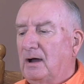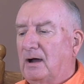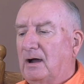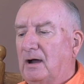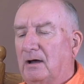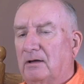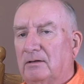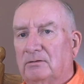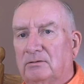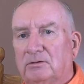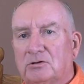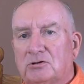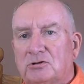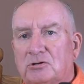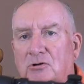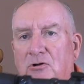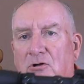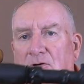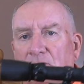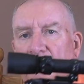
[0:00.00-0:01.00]
uh,
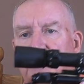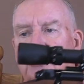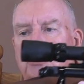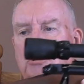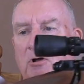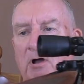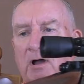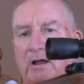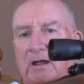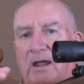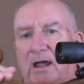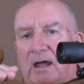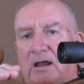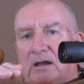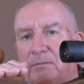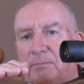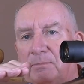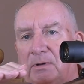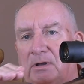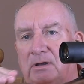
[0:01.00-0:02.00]
the, the stock
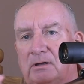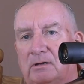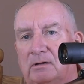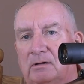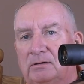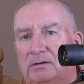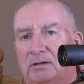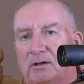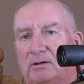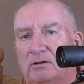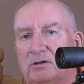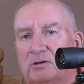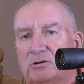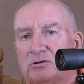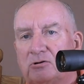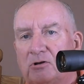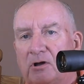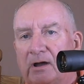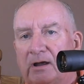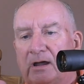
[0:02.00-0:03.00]
had to be the, the,
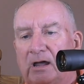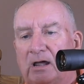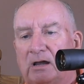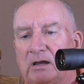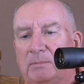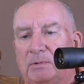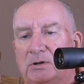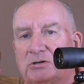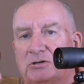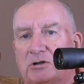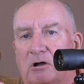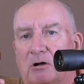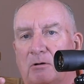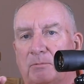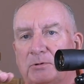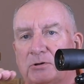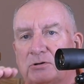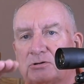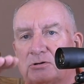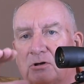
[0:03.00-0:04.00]
stock had to be
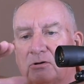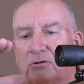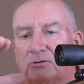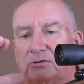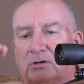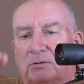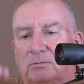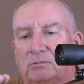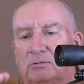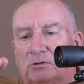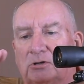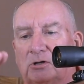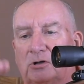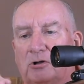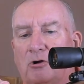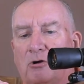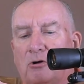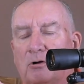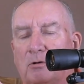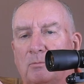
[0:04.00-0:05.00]
sculpted so that the, the
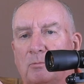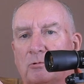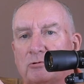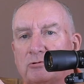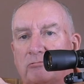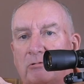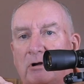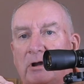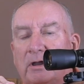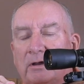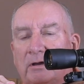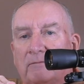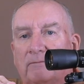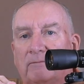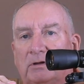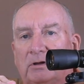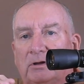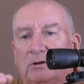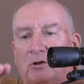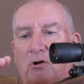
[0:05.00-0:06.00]
comb was
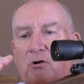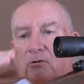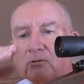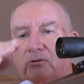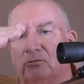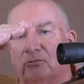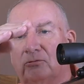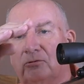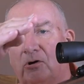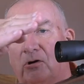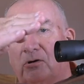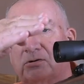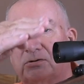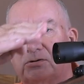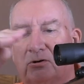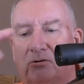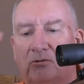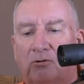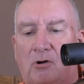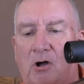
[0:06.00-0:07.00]
relatively low. You'll notice
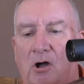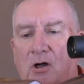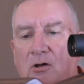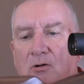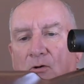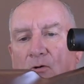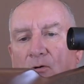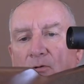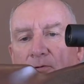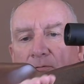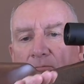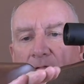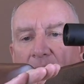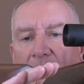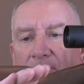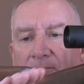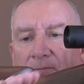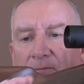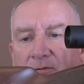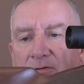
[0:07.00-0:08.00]
that all older
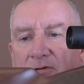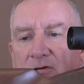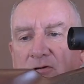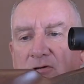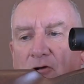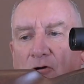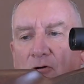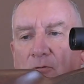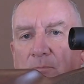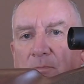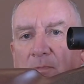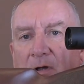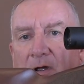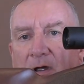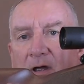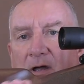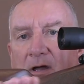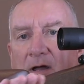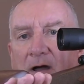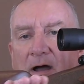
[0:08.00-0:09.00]
rifles, the scope,
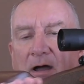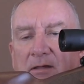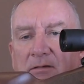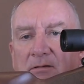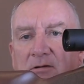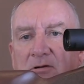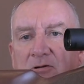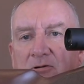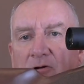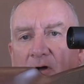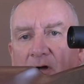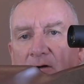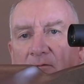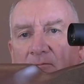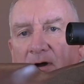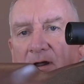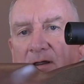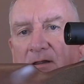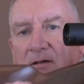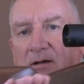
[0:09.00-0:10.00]
uh, the stock
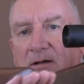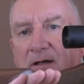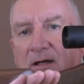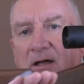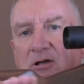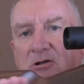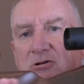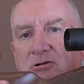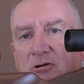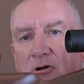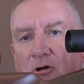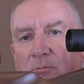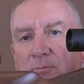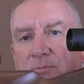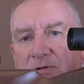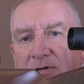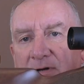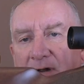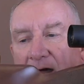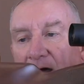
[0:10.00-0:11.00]
rather,
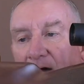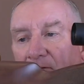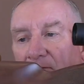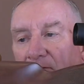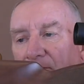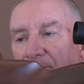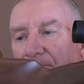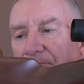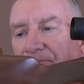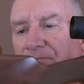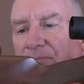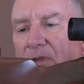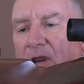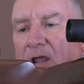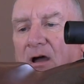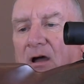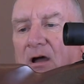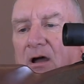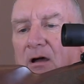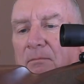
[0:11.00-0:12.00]
slopes down
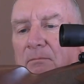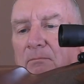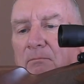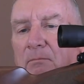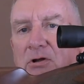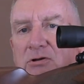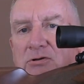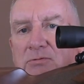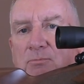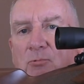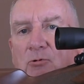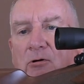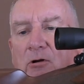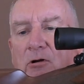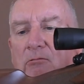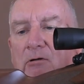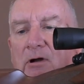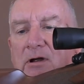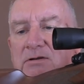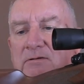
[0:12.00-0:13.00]
uh, much more
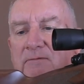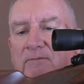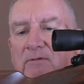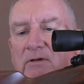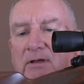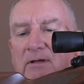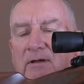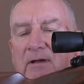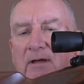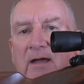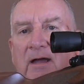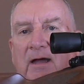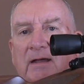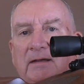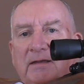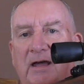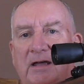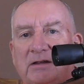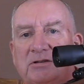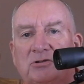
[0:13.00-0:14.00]
aggressively,
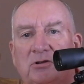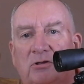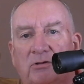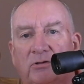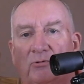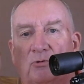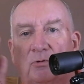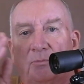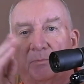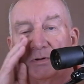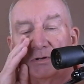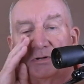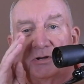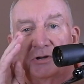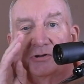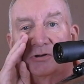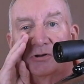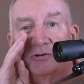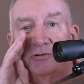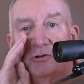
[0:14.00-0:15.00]
and that's so that it would
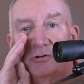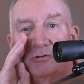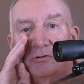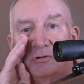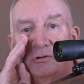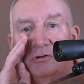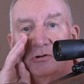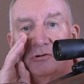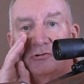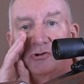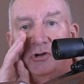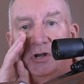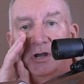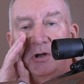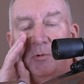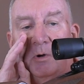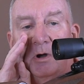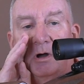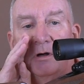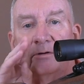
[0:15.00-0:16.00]
position your, your
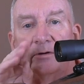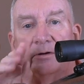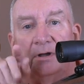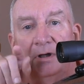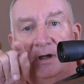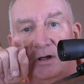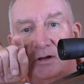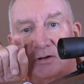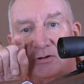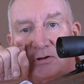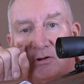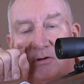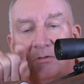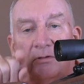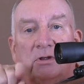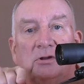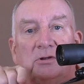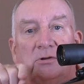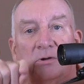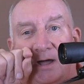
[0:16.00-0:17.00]
cheek weld so
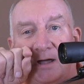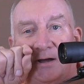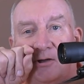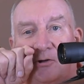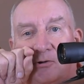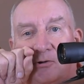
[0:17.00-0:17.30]
that you had a